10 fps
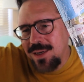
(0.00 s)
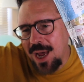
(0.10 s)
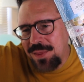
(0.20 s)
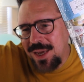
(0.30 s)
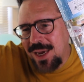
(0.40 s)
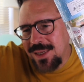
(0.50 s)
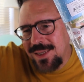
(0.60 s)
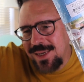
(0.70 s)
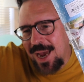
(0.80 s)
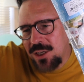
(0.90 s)
Nothing is
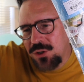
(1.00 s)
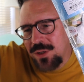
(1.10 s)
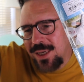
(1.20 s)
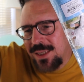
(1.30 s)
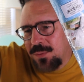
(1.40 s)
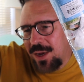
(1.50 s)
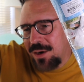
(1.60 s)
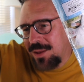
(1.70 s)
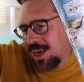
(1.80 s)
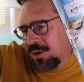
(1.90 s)
naturally
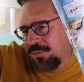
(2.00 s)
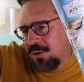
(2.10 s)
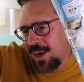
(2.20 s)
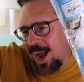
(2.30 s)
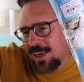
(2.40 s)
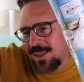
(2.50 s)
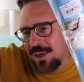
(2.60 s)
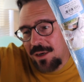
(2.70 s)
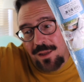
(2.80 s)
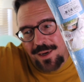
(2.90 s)
sweeter than a fruit
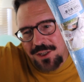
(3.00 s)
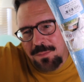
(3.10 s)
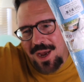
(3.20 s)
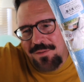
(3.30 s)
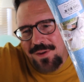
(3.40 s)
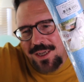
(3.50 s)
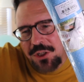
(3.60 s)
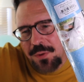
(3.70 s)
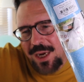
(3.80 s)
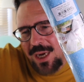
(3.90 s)
cocktail collection by Fig
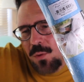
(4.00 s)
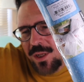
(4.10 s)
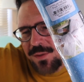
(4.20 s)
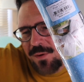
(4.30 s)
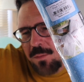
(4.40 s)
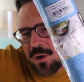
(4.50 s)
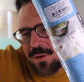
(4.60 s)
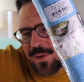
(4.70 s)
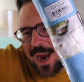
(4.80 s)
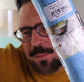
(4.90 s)
Tree. Quilts for Moda
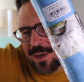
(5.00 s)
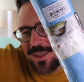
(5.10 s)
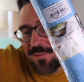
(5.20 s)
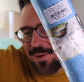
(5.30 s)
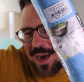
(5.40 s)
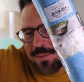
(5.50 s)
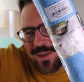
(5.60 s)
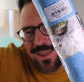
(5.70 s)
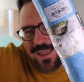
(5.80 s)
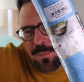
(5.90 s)
Fabrics,
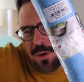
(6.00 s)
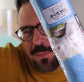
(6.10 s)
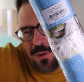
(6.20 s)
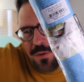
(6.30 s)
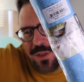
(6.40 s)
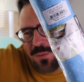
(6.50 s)
vibrant summer blues,